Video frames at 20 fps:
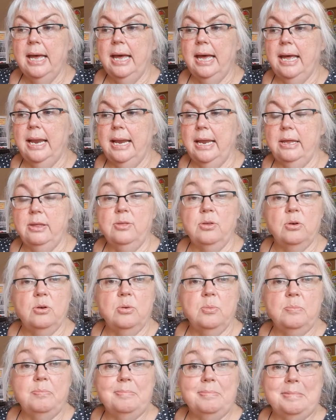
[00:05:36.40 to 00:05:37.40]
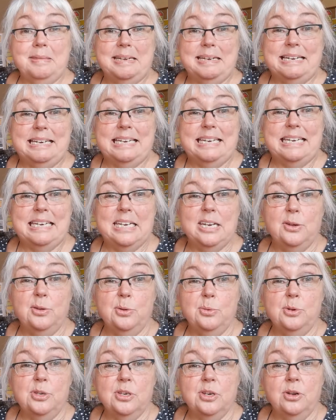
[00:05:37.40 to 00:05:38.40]
And I thought, I didn't know
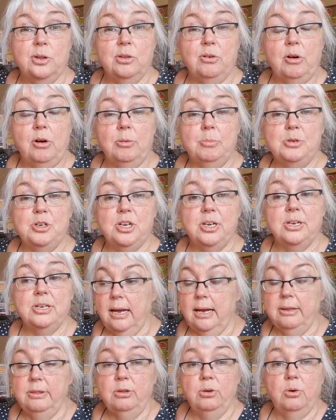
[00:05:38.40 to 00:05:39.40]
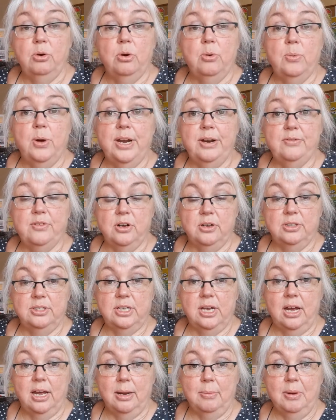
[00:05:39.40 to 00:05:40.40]
there was another option. I thought, oh, when I've got
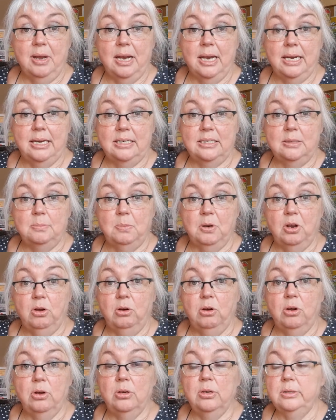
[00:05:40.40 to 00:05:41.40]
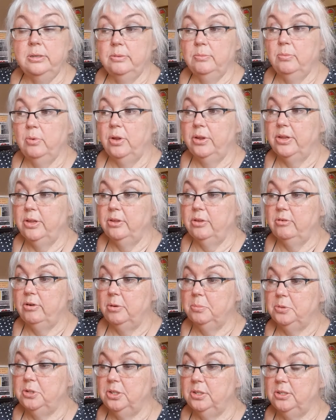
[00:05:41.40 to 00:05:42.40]
time, I'll explore what the other
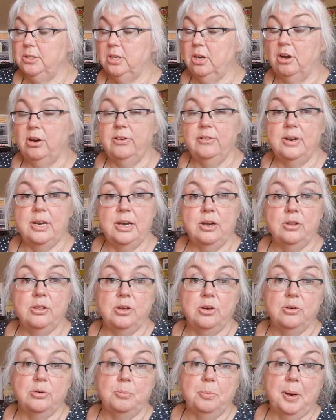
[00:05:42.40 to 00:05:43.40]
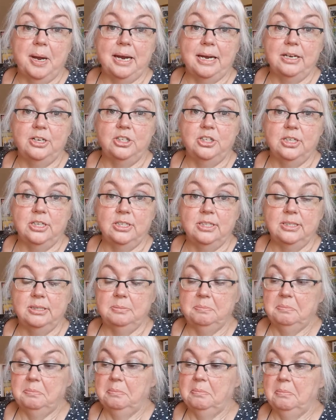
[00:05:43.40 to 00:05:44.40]
options are and the other good packages.
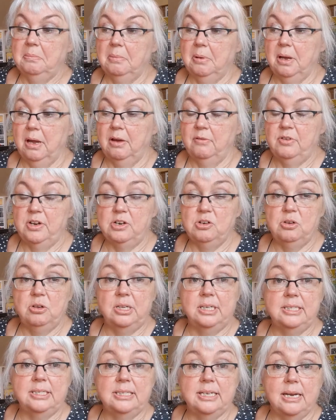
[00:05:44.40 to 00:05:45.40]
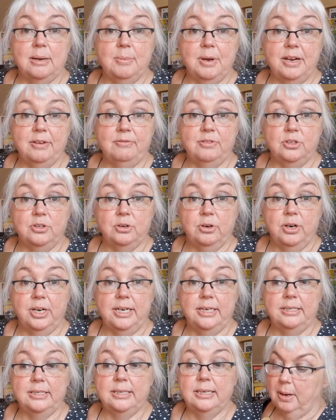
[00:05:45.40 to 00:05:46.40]
I've had all this time, I haven't done
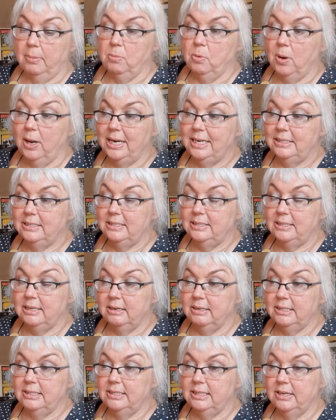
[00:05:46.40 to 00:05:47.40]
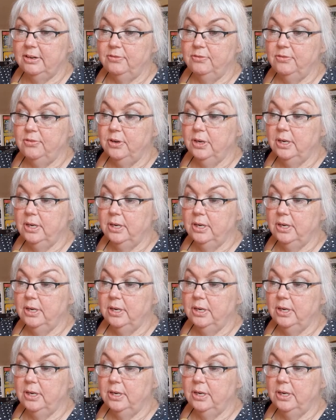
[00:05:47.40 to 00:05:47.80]
it. I'm quite indecisive.